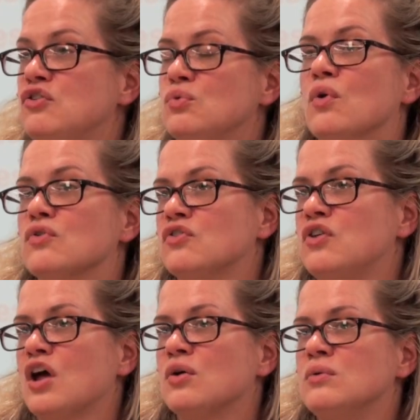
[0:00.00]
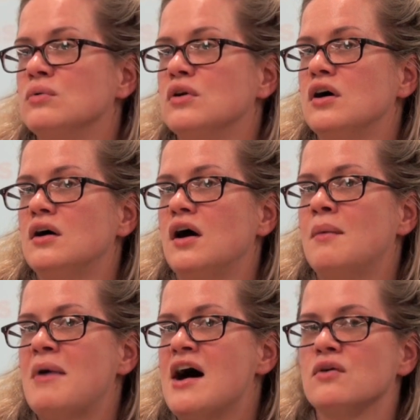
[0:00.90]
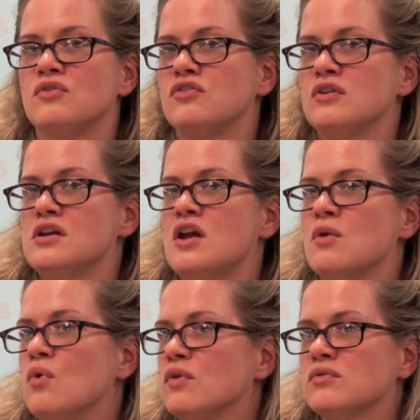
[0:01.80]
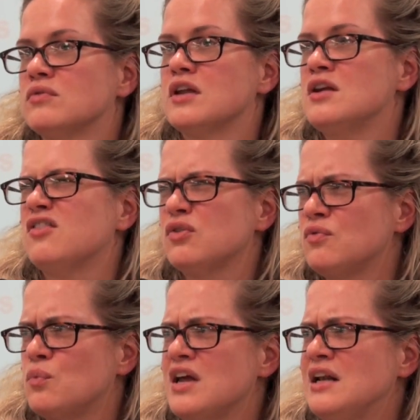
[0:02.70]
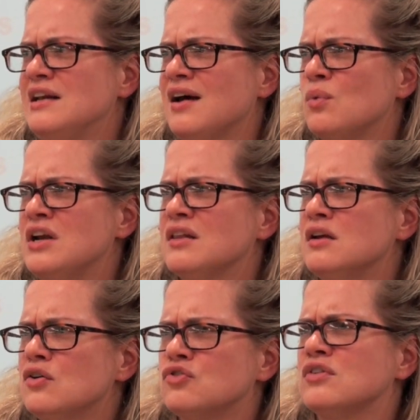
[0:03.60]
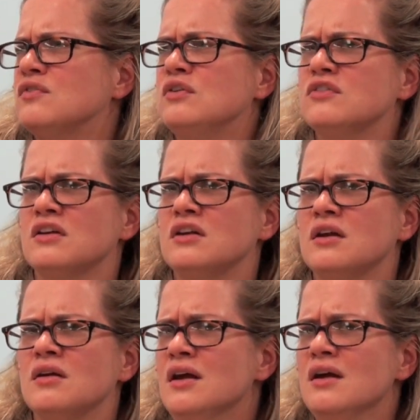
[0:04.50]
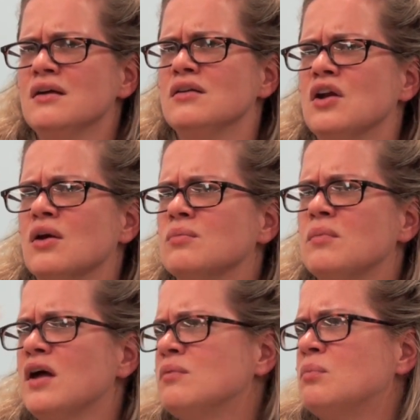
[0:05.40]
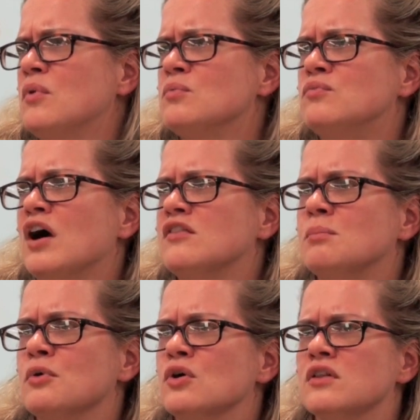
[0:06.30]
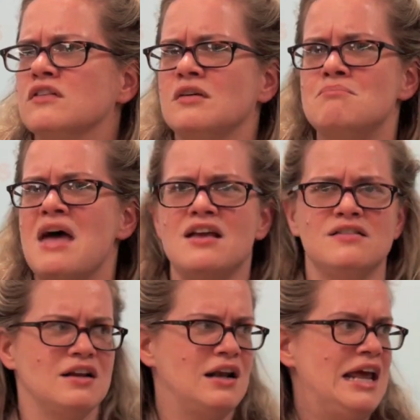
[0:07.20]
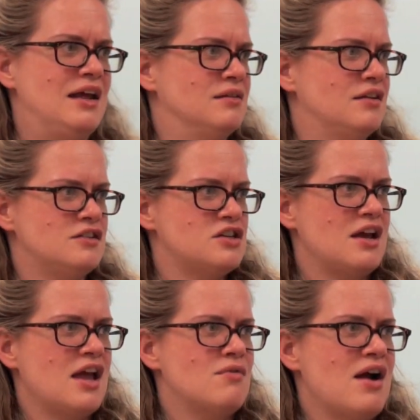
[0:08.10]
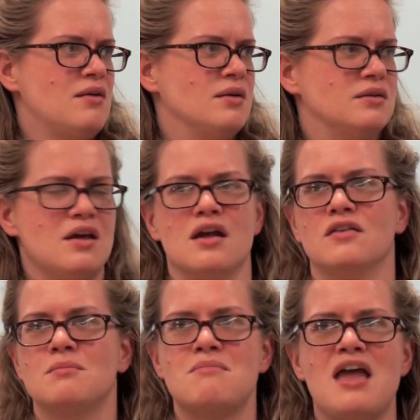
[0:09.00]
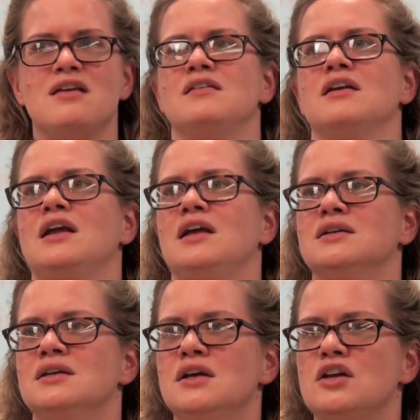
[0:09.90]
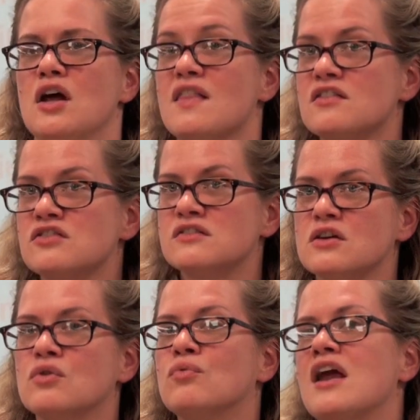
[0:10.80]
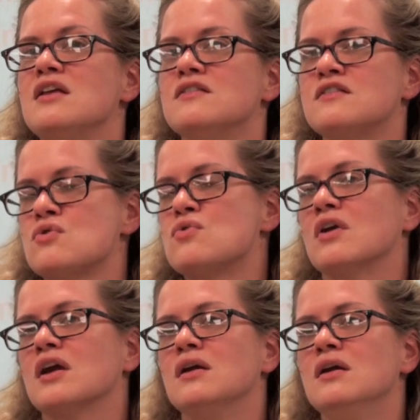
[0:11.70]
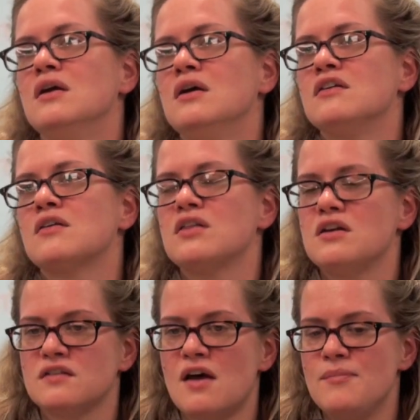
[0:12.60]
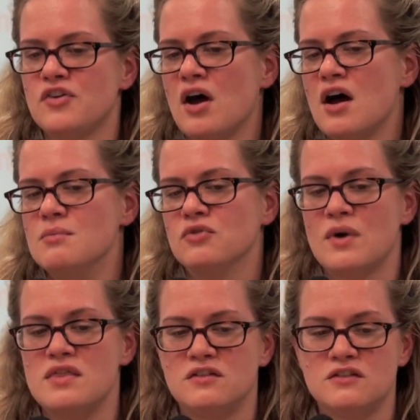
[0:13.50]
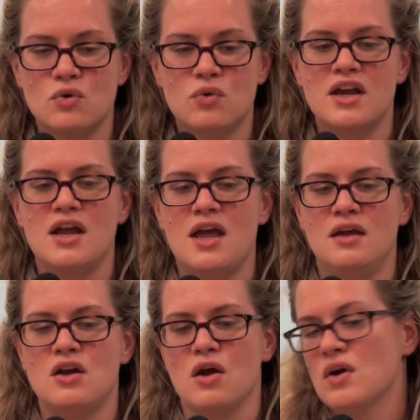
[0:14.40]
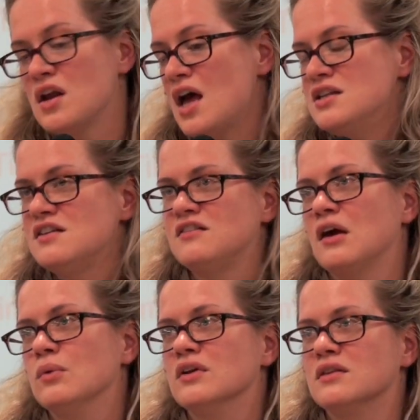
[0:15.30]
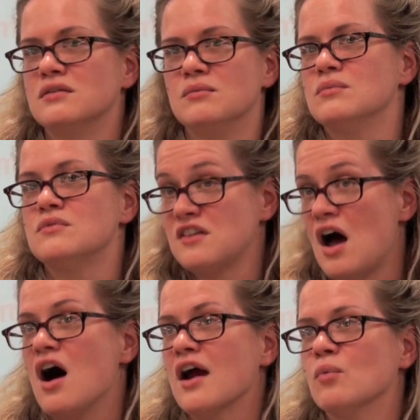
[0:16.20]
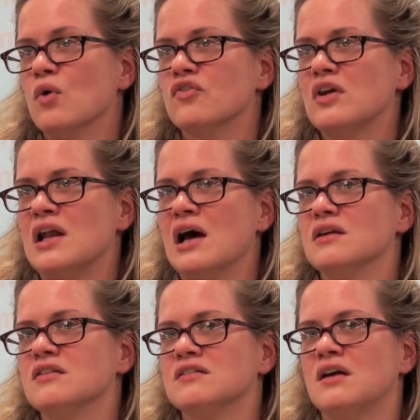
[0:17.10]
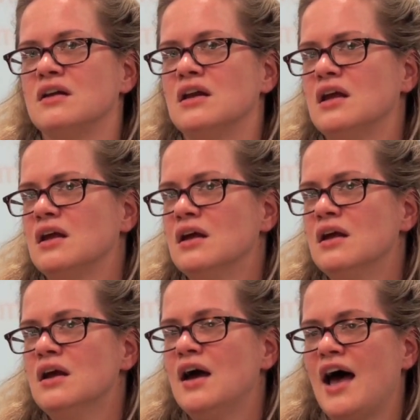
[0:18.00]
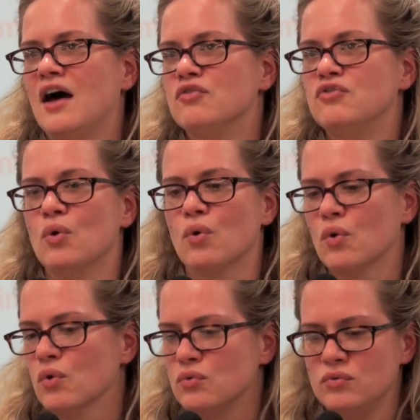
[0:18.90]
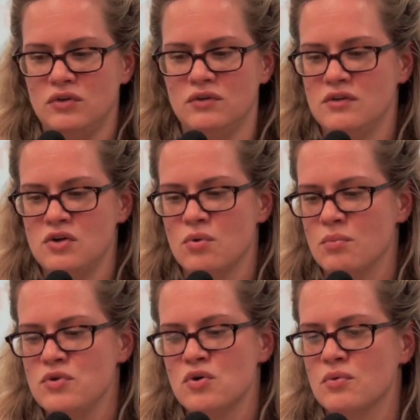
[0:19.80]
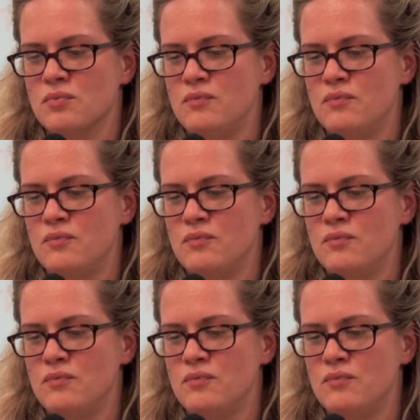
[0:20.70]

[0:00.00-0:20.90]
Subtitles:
Do want to know about, you know, what, you know, sort of weirdly like winning the lottery if you suddenly, you know, write a book that's amazingly, it's a J.K. Rowling thing, it's amazingly, you know, and that's a great story. So I think sometimes when the story, you know, and ditto with Psy, what's it like to suddenly have your you